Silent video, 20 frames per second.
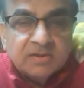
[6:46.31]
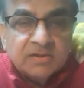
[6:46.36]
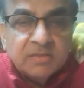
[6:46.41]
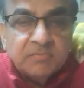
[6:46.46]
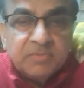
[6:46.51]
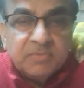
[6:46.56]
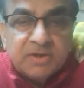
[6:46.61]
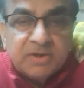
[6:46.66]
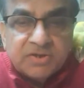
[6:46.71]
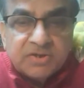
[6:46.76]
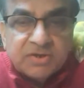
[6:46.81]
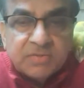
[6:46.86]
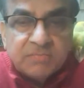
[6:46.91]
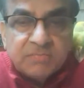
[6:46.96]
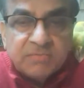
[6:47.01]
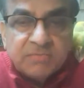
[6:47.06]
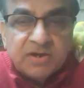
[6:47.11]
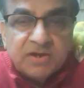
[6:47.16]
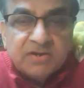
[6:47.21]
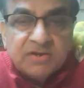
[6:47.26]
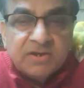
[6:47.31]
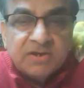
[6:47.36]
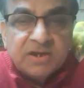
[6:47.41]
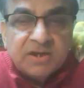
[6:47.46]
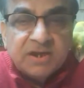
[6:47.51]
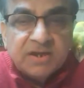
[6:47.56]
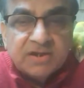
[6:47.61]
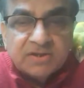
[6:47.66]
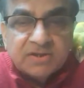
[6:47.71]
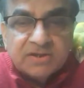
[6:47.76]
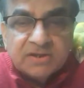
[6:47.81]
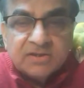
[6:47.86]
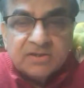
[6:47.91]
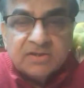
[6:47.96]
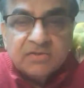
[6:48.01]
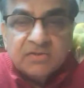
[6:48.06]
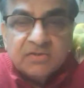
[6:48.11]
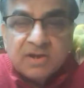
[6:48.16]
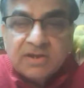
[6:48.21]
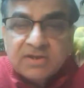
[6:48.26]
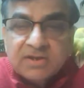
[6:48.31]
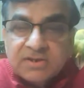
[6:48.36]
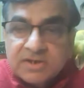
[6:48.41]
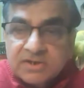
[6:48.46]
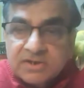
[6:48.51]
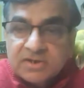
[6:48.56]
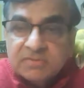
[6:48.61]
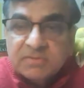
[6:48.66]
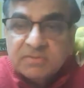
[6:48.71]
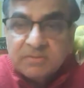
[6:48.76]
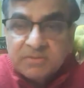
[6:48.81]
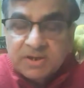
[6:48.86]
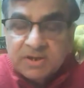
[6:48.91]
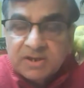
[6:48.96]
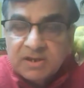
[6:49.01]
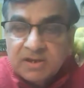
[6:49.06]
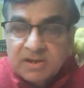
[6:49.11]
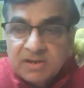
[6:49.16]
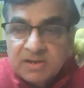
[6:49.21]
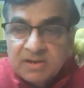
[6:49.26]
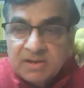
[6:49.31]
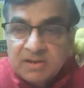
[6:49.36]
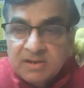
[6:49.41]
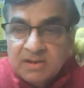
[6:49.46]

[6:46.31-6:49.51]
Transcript: the British Empire re-annexing the United States of America